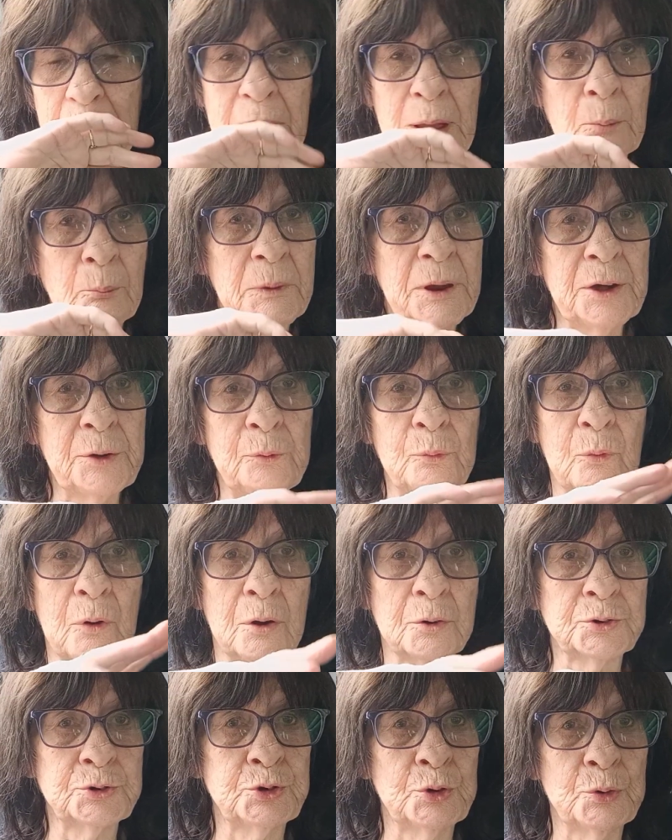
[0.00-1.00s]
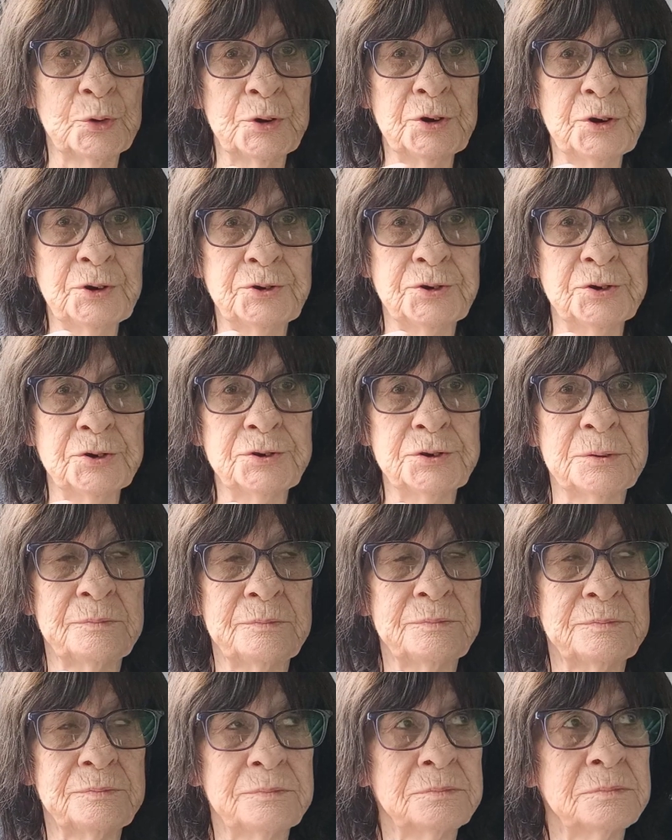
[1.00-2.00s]
I made the wrong choices.
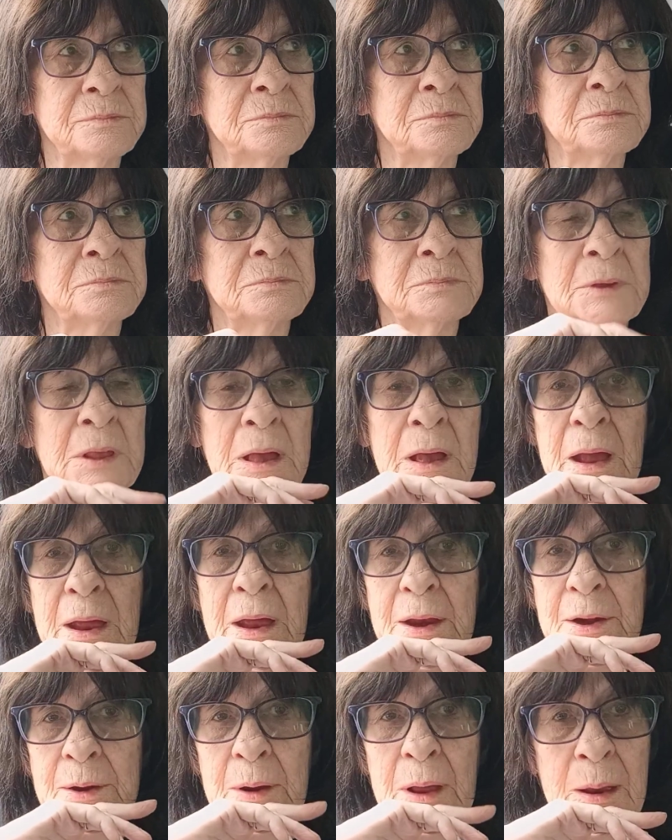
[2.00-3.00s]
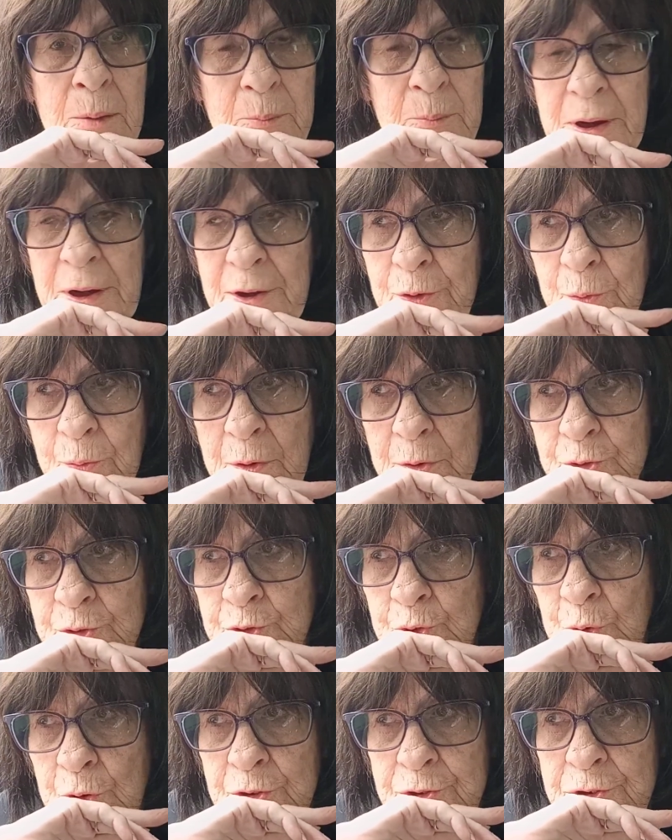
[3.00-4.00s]
I made the wrong
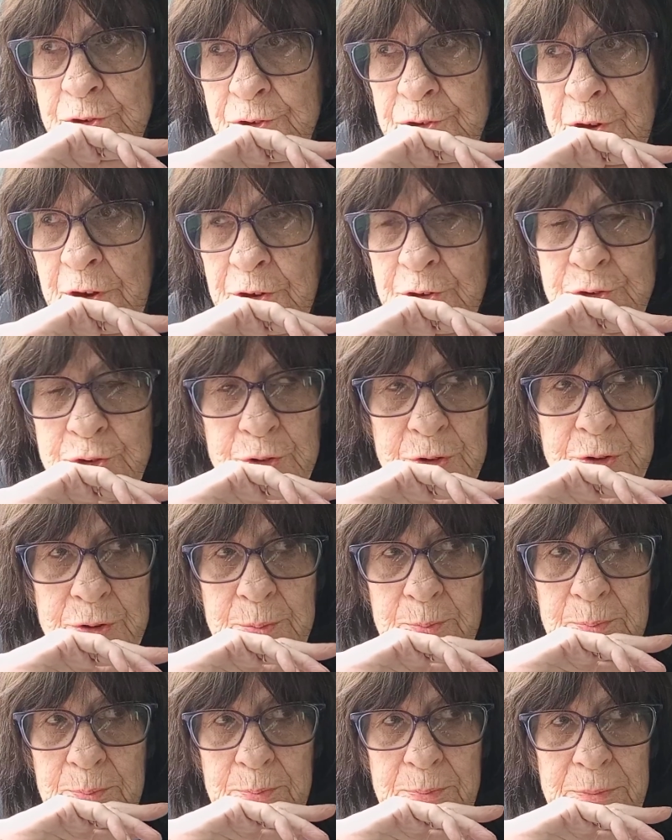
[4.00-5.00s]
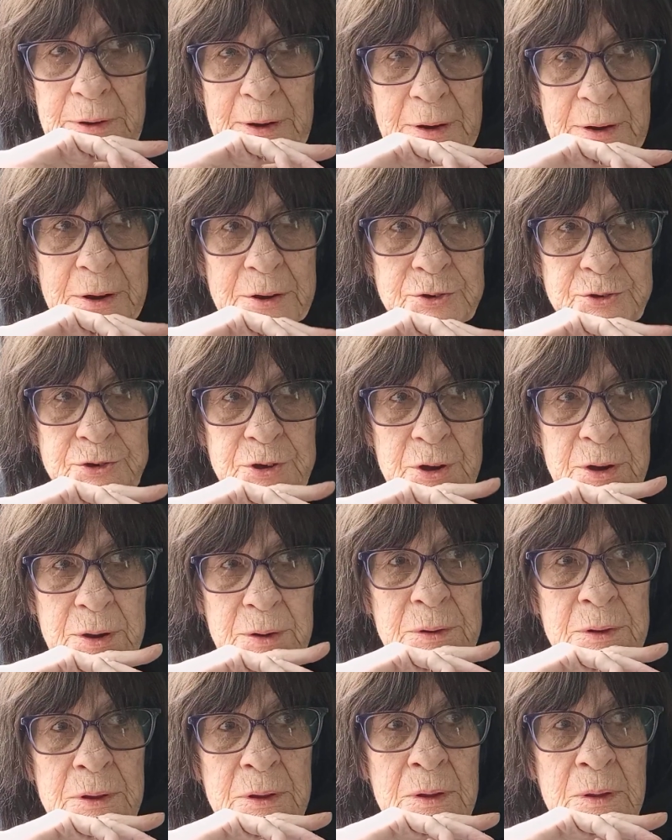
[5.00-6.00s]
choices. I should have, like I
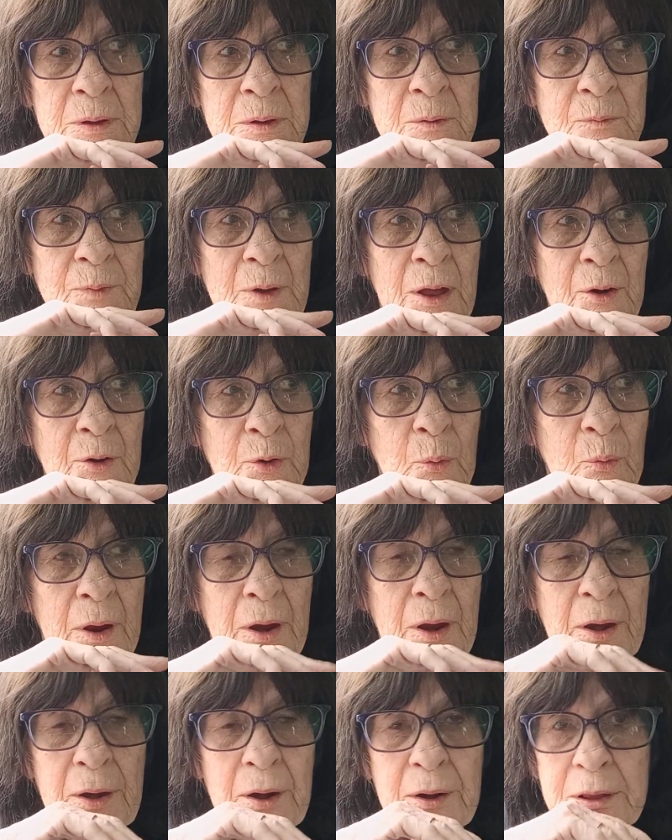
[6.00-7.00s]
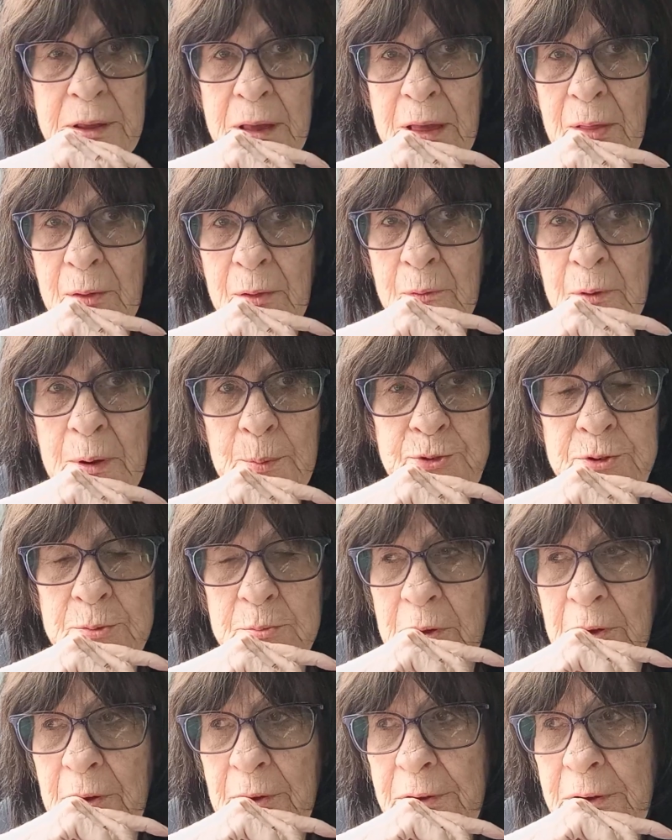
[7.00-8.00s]
said, found a way to gather up some
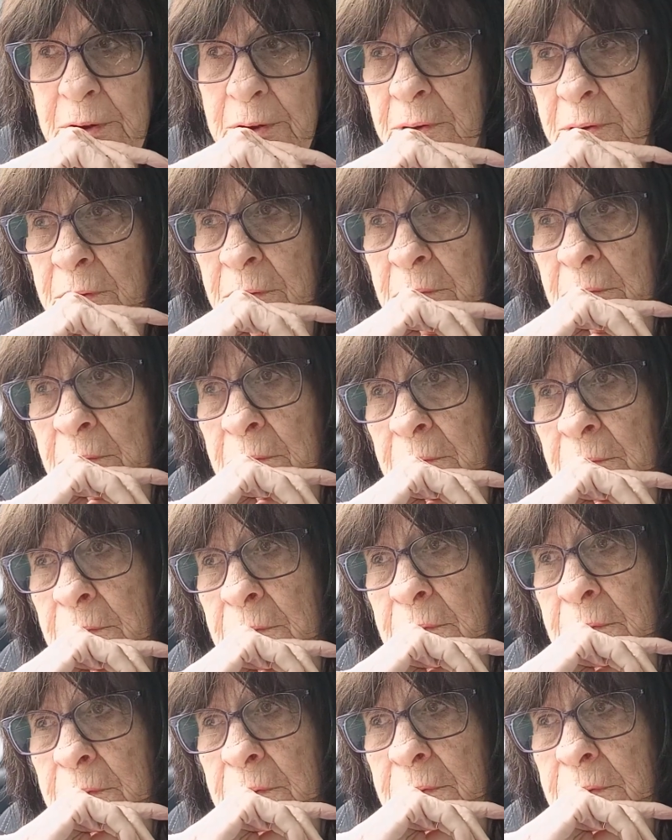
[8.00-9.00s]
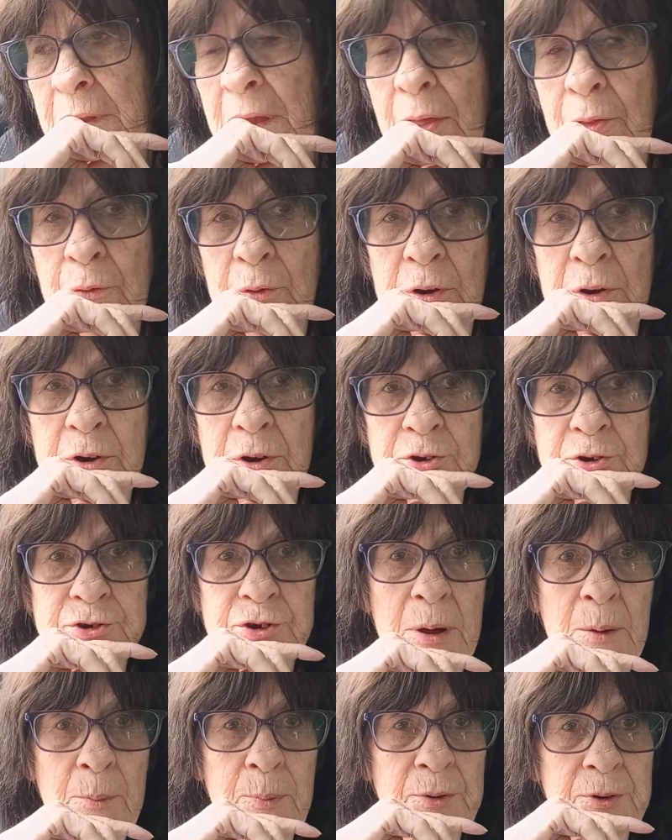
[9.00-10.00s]
money and gather us
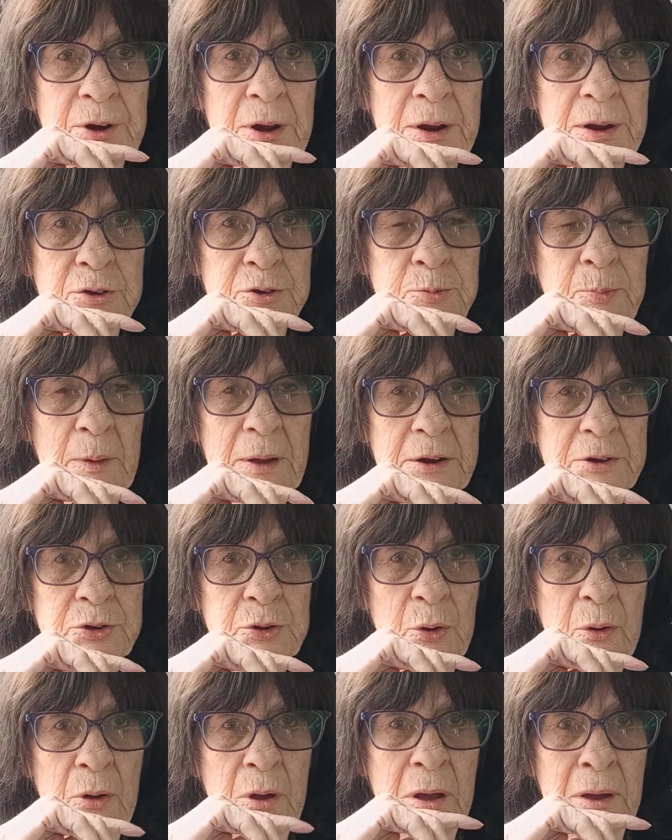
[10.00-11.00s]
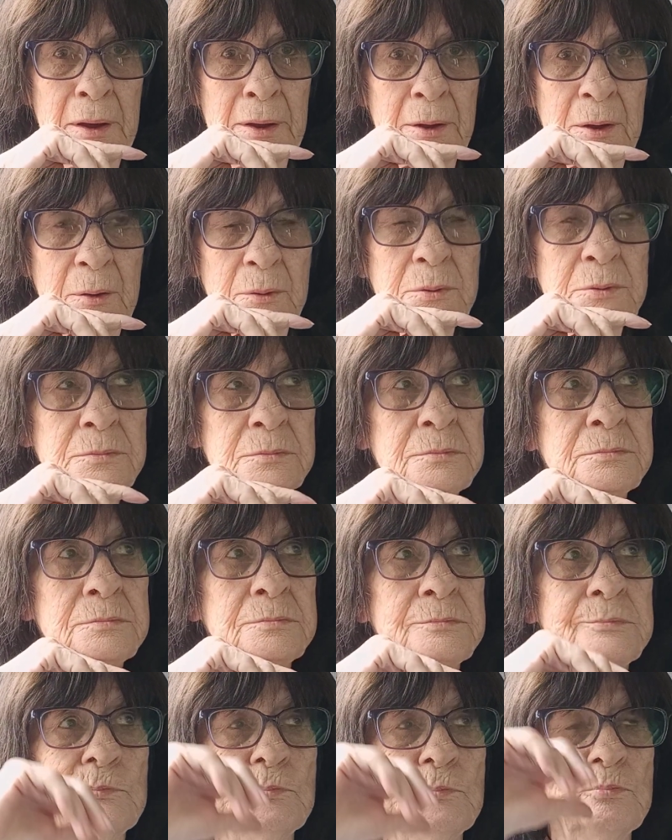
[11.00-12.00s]
up and take us back to Ohio.
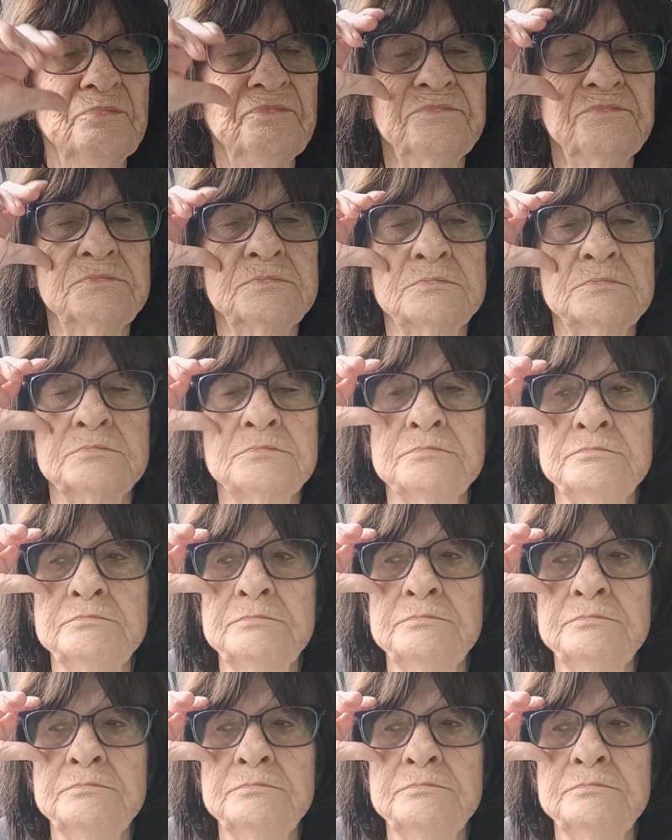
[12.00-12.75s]
But